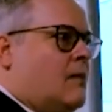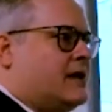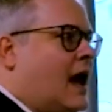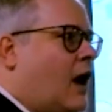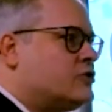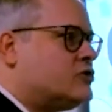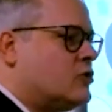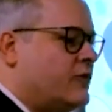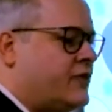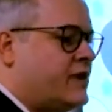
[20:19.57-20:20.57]
But
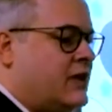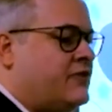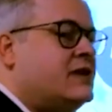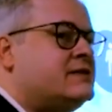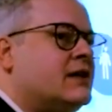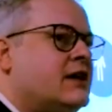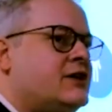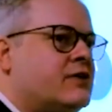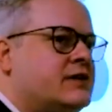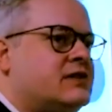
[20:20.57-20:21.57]
also, if this
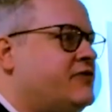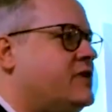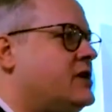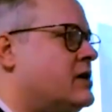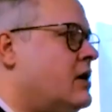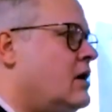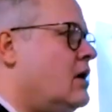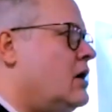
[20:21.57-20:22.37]
lesion is severe,